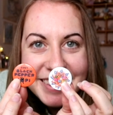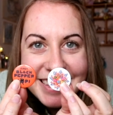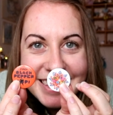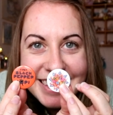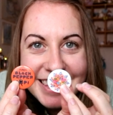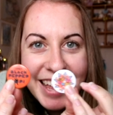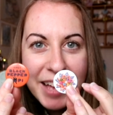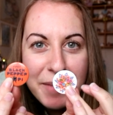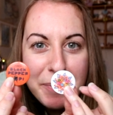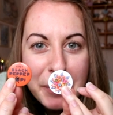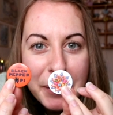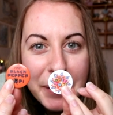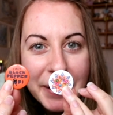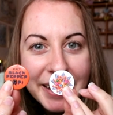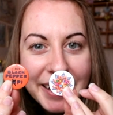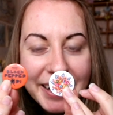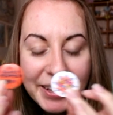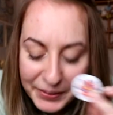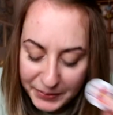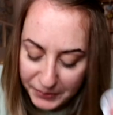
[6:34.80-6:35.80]
So they're
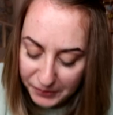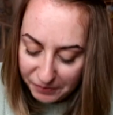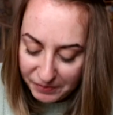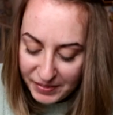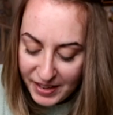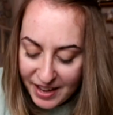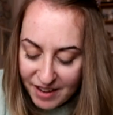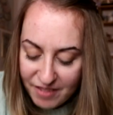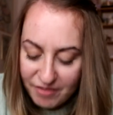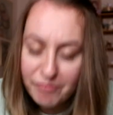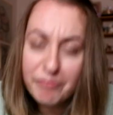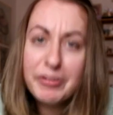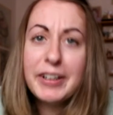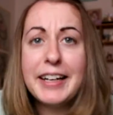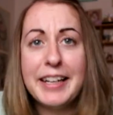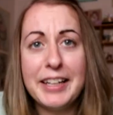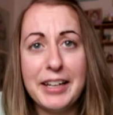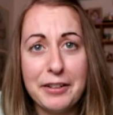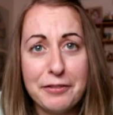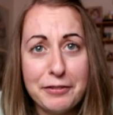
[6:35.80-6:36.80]
pretty cool.
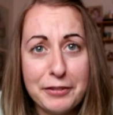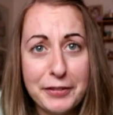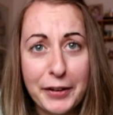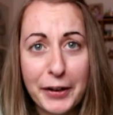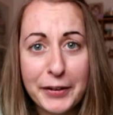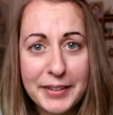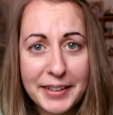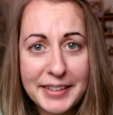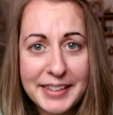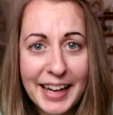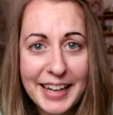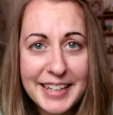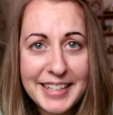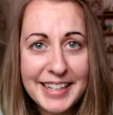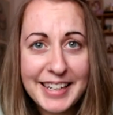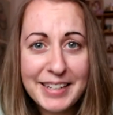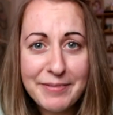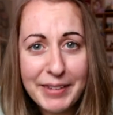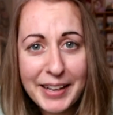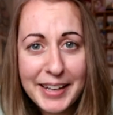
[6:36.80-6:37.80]
Really good for photos
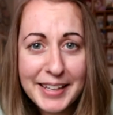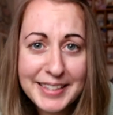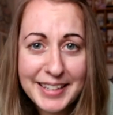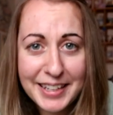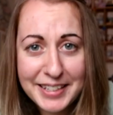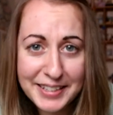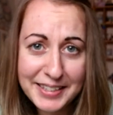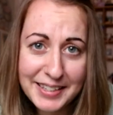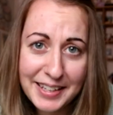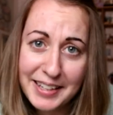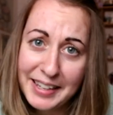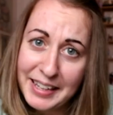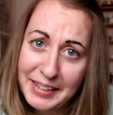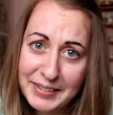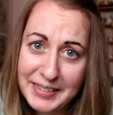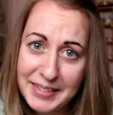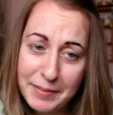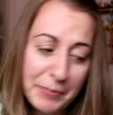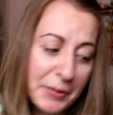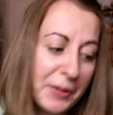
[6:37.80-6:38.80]
actually, because they're just a little
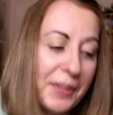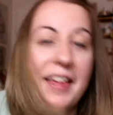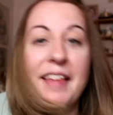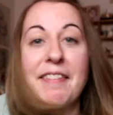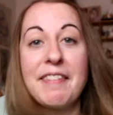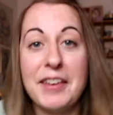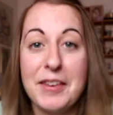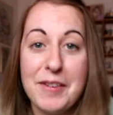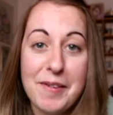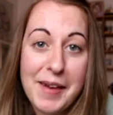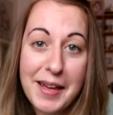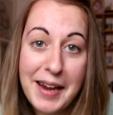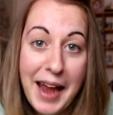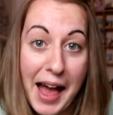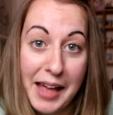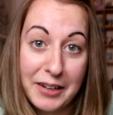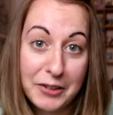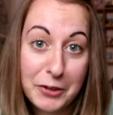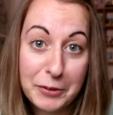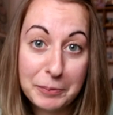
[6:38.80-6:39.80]
simple thing that you can
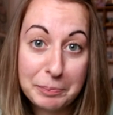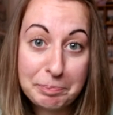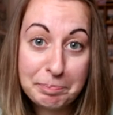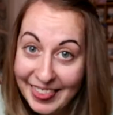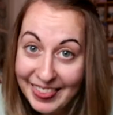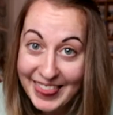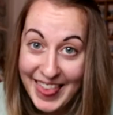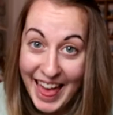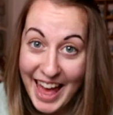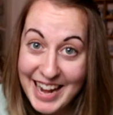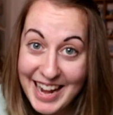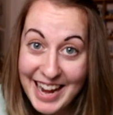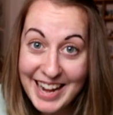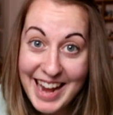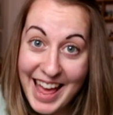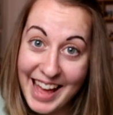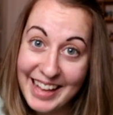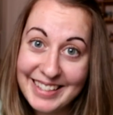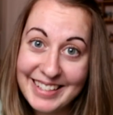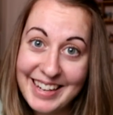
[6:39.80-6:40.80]
add on. Then
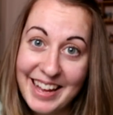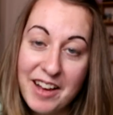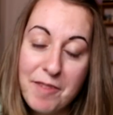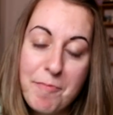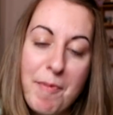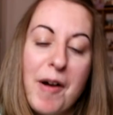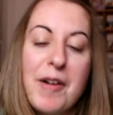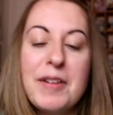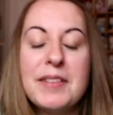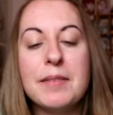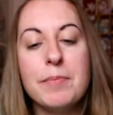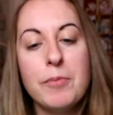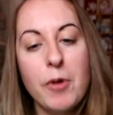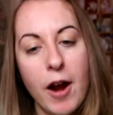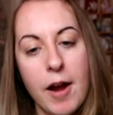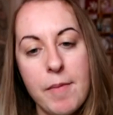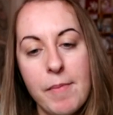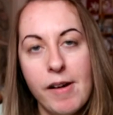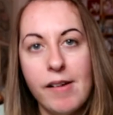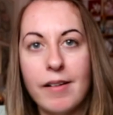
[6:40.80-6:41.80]
next up are some
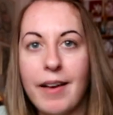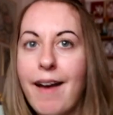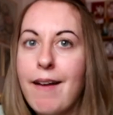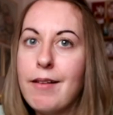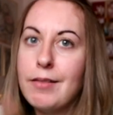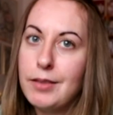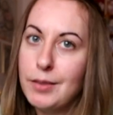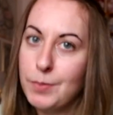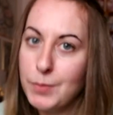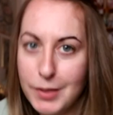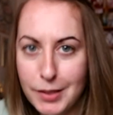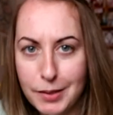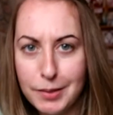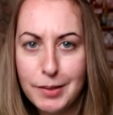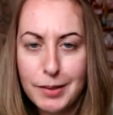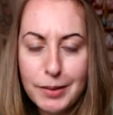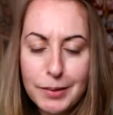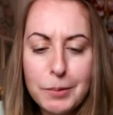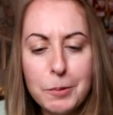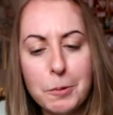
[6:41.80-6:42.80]
Primark and some
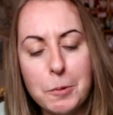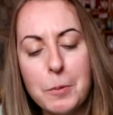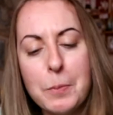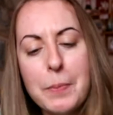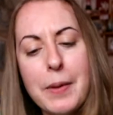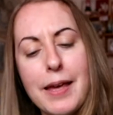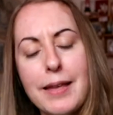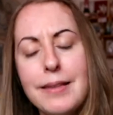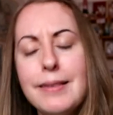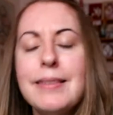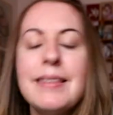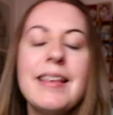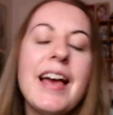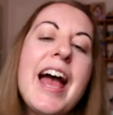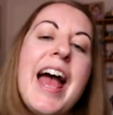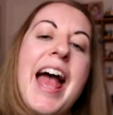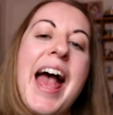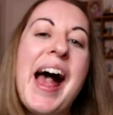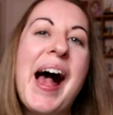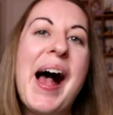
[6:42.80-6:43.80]
Disney store pins
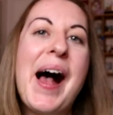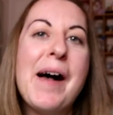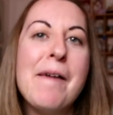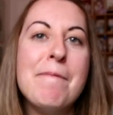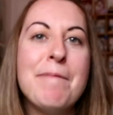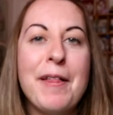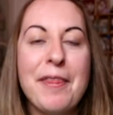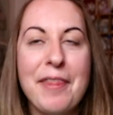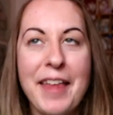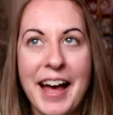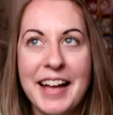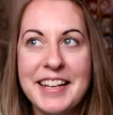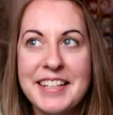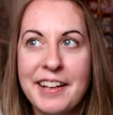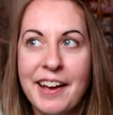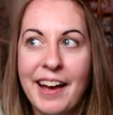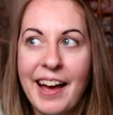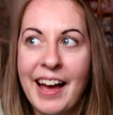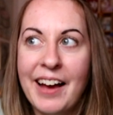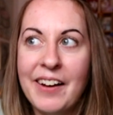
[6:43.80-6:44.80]
um, that
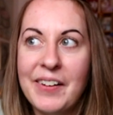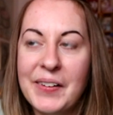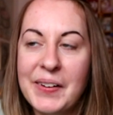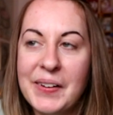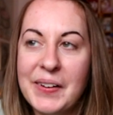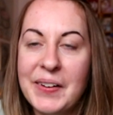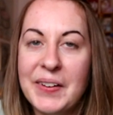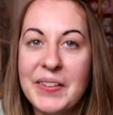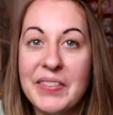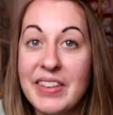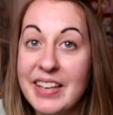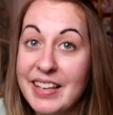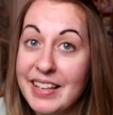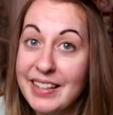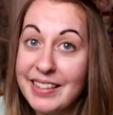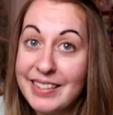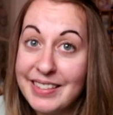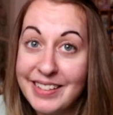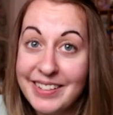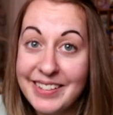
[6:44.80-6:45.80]
are the
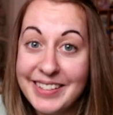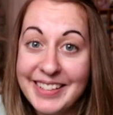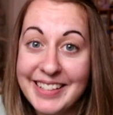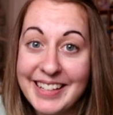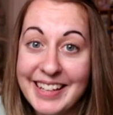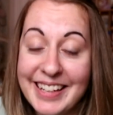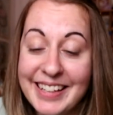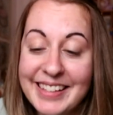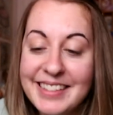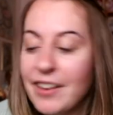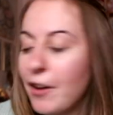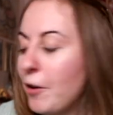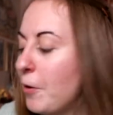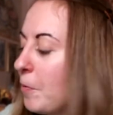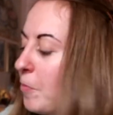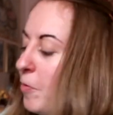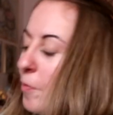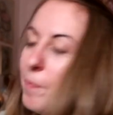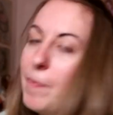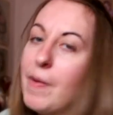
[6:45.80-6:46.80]
startings
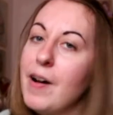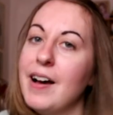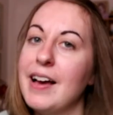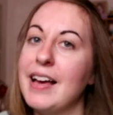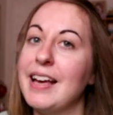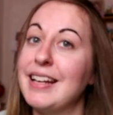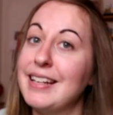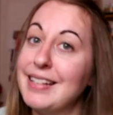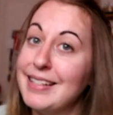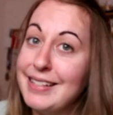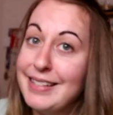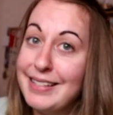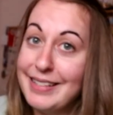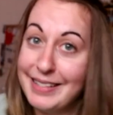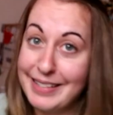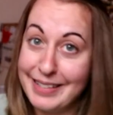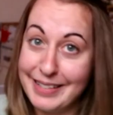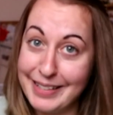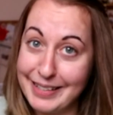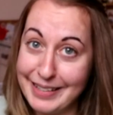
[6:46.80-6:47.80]
of my
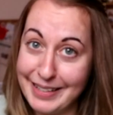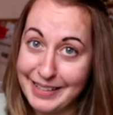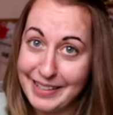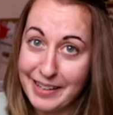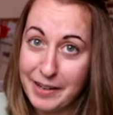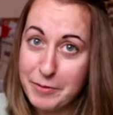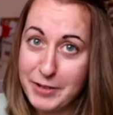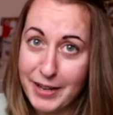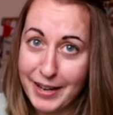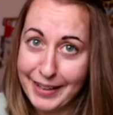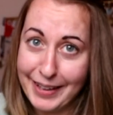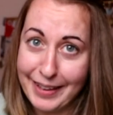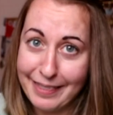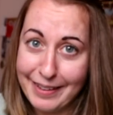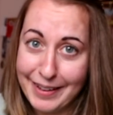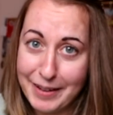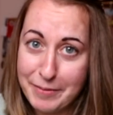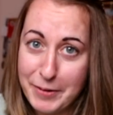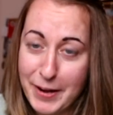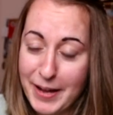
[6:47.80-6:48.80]
Disney denim jacket
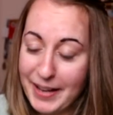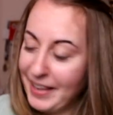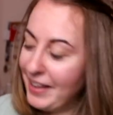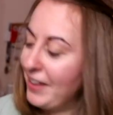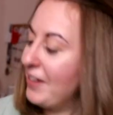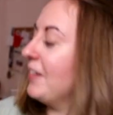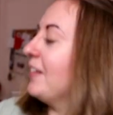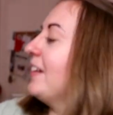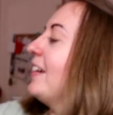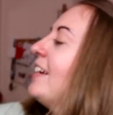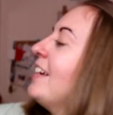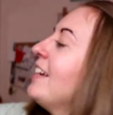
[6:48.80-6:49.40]
that I'm working on.